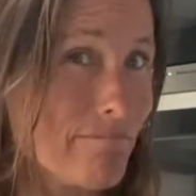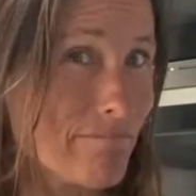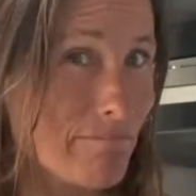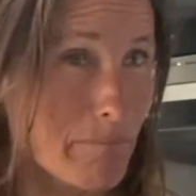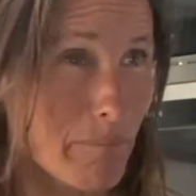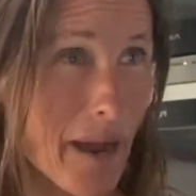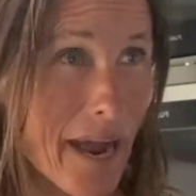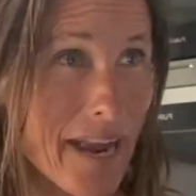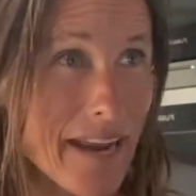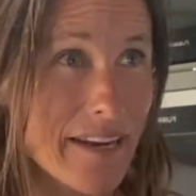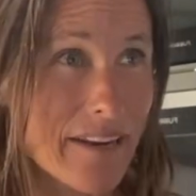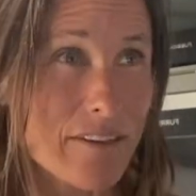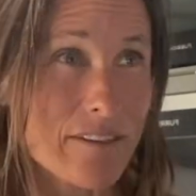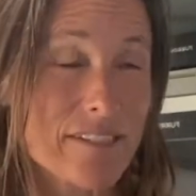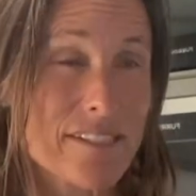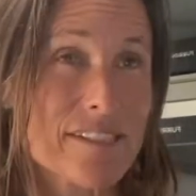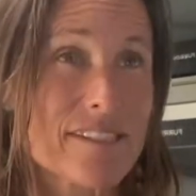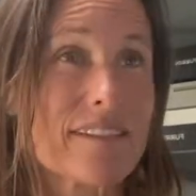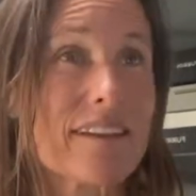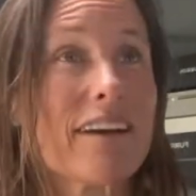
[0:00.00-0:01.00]

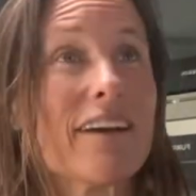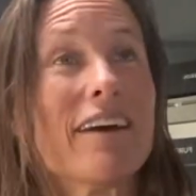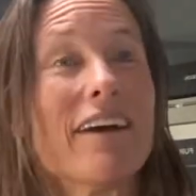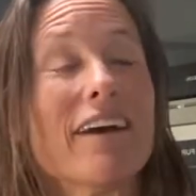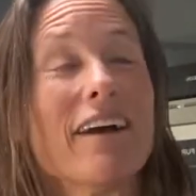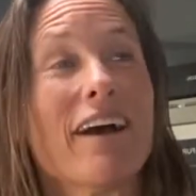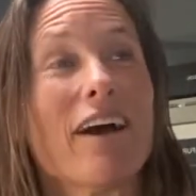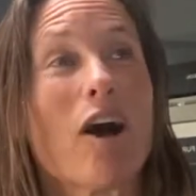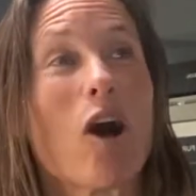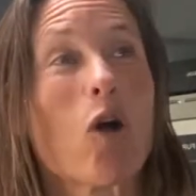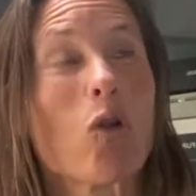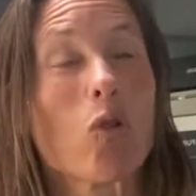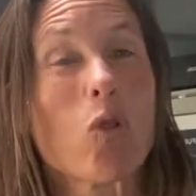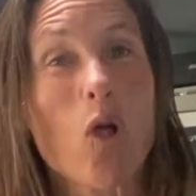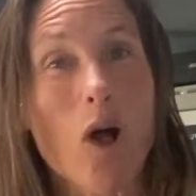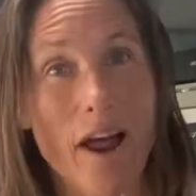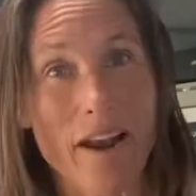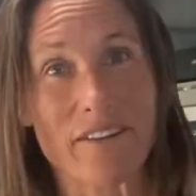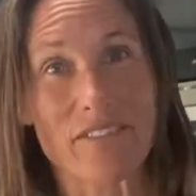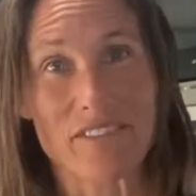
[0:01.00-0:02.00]
bikes, a
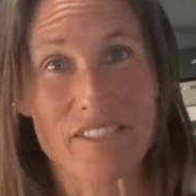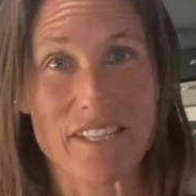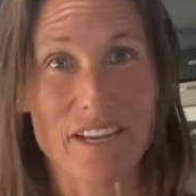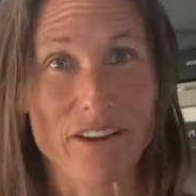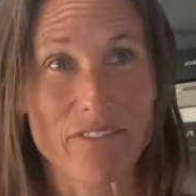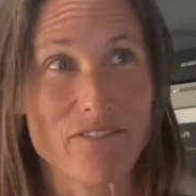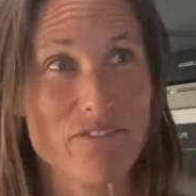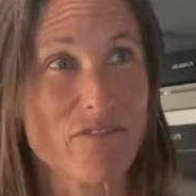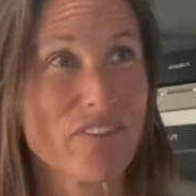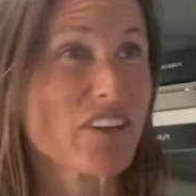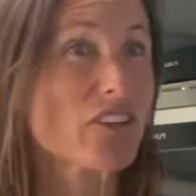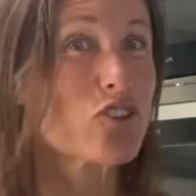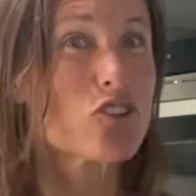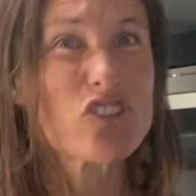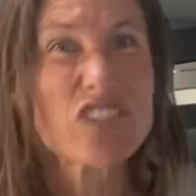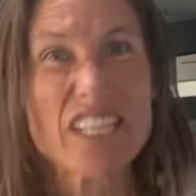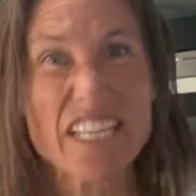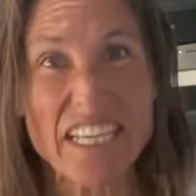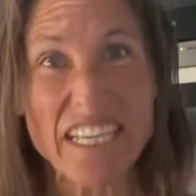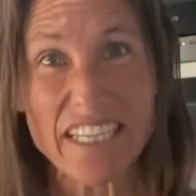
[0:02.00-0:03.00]
lot of stuff,
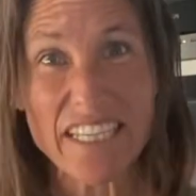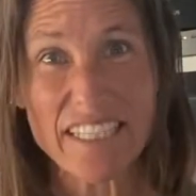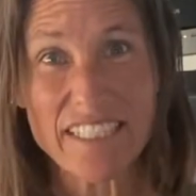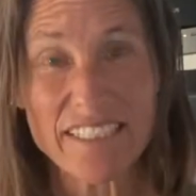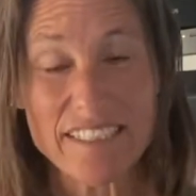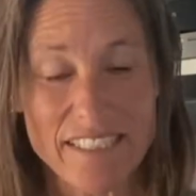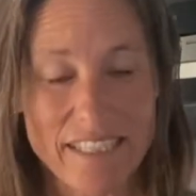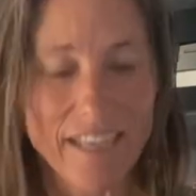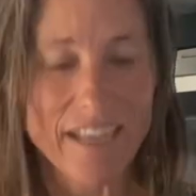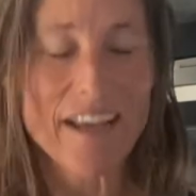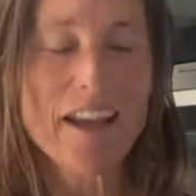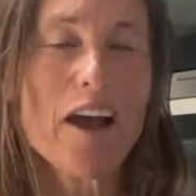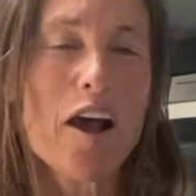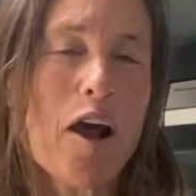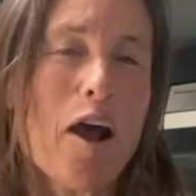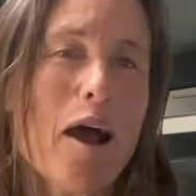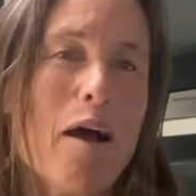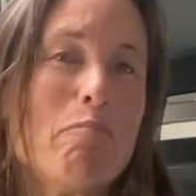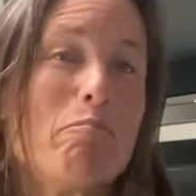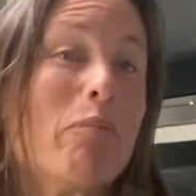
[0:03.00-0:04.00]
Victor's geese.
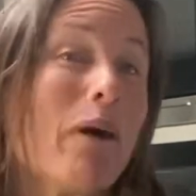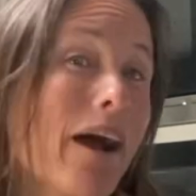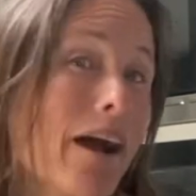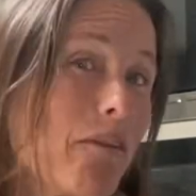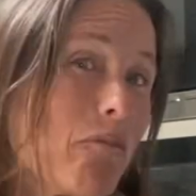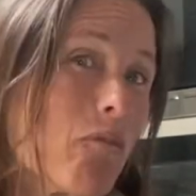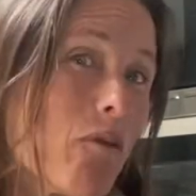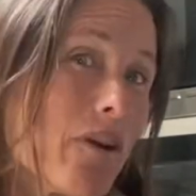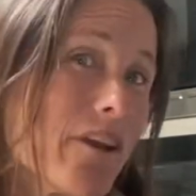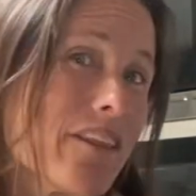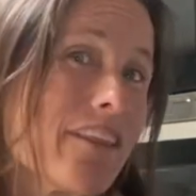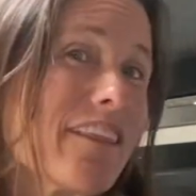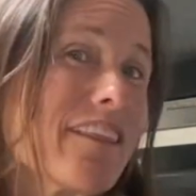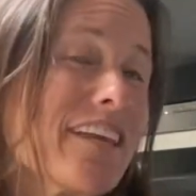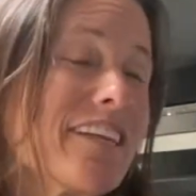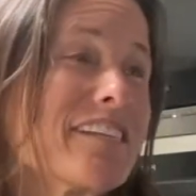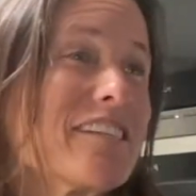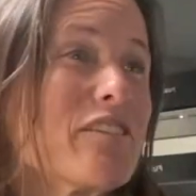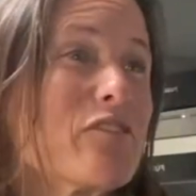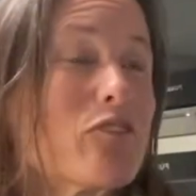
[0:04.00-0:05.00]
But one of the
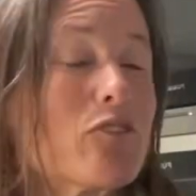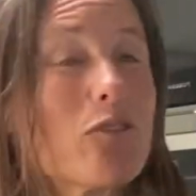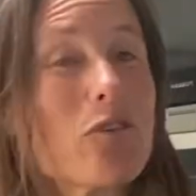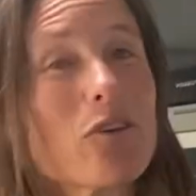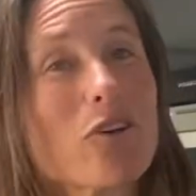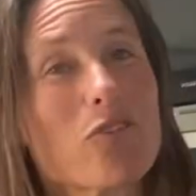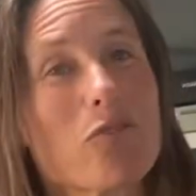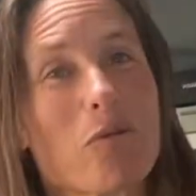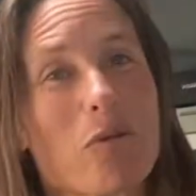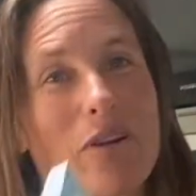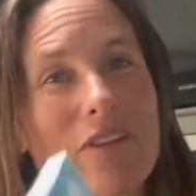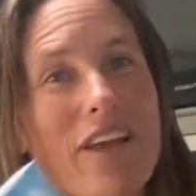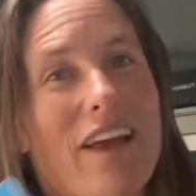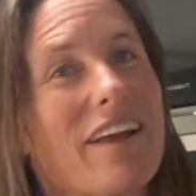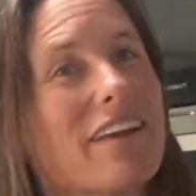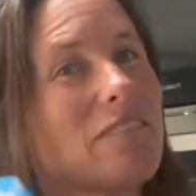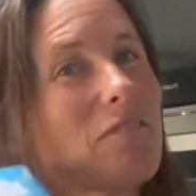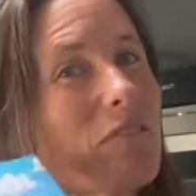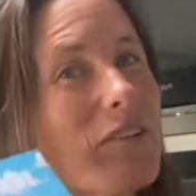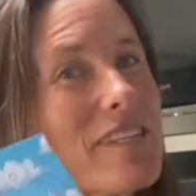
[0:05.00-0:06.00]
things in storage was
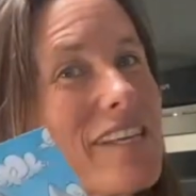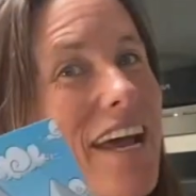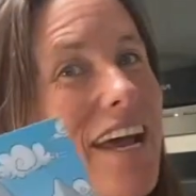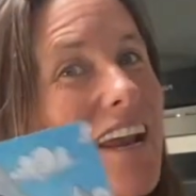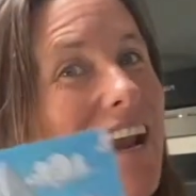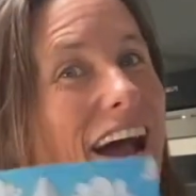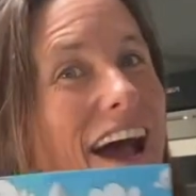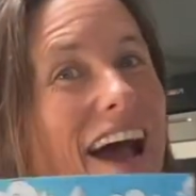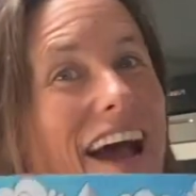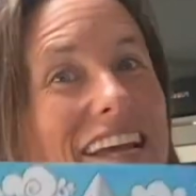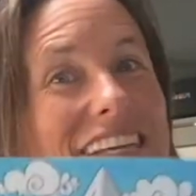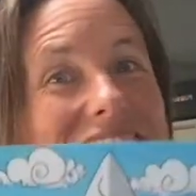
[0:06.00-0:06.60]
that I